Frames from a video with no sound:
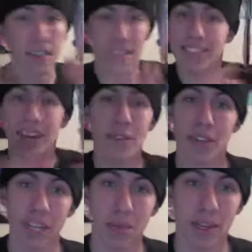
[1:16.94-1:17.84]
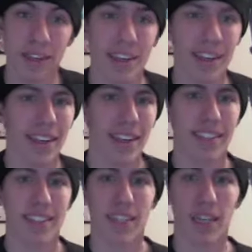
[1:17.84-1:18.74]
it's not even a Keyblade.
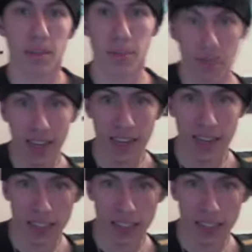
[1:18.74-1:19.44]
It's you've kind of seen